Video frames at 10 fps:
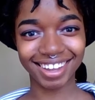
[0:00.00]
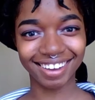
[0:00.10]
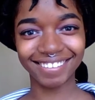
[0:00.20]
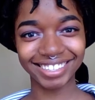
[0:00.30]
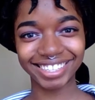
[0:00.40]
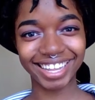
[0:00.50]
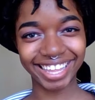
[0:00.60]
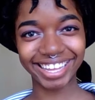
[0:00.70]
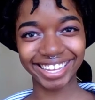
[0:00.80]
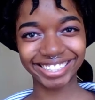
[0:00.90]
obviously I
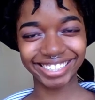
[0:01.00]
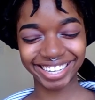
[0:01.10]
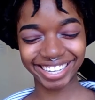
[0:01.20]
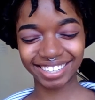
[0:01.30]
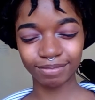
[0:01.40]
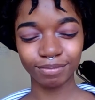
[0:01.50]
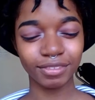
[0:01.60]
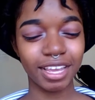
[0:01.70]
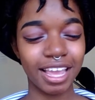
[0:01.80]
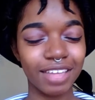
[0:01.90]
like it, it's good.
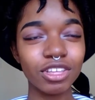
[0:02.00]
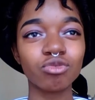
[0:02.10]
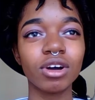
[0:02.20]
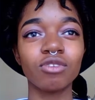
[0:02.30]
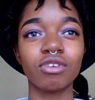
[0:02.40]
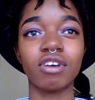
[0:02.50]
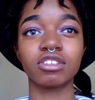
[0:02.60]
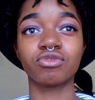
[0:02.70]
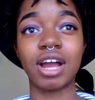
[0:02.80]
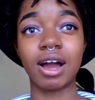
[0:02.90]
And this one
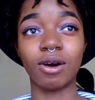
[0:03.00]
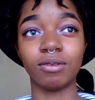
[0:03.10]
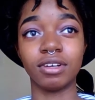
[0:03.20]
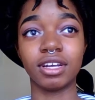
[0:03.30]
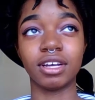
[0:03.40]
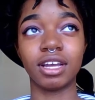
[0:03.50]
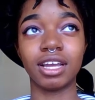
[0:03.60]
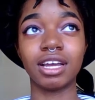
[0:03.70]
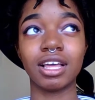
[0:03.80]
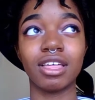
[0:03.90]
revolves around
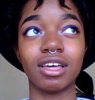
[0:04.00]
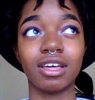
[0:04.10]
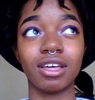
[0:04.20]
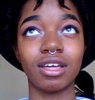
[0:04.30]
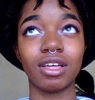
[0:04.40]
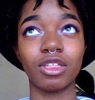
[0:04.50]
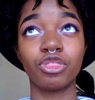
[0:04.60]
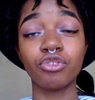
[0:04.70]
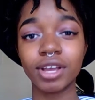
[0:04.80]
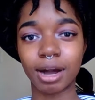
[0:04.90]

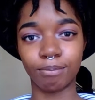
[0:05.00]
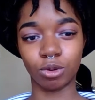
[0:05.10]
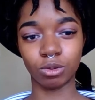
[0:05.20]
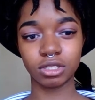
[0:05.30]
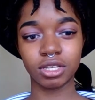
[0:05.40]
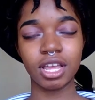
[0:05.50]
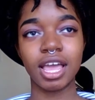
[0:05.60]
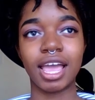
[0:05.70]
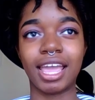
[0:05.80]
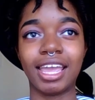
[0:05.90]
three couples.
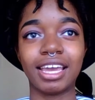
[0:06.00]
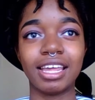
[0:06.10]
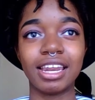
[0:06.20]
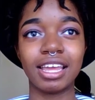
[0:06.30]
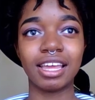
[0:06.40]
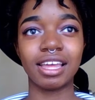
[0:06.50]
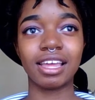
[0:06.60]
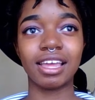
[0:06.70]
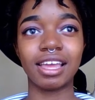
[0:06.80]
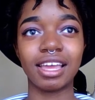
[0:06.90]
And
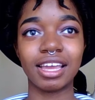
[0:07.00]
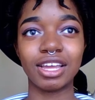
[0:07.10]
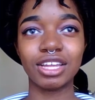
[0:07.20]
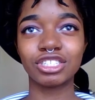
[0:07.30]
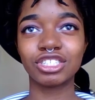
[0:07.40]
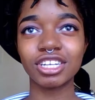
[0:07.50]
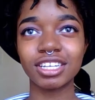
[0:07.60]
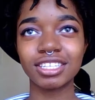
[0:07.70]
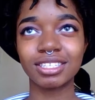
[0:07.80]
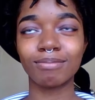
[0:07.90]
it's
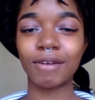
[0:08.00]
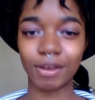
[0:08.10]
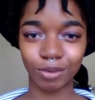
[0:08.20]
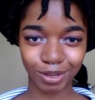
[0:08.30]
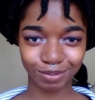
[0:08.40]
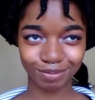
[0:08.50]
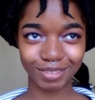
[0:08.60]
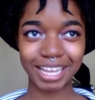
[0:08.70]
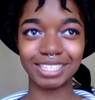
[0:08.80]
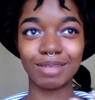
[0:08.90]
just, my favorite one
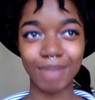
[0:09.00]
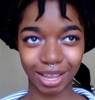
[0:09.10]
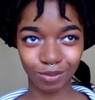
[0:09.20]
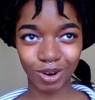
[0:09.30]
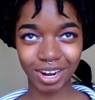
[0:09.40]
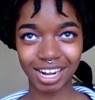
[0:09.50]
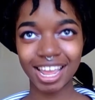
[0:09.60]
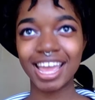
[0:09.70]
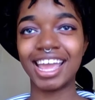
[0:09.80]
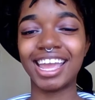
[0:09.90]
is the main one.
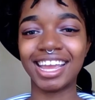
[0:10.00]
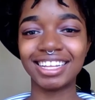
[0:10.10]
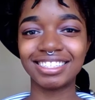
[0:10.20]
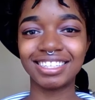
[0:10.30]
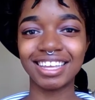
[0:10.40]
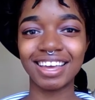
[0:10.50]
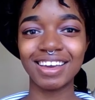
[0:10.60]
It's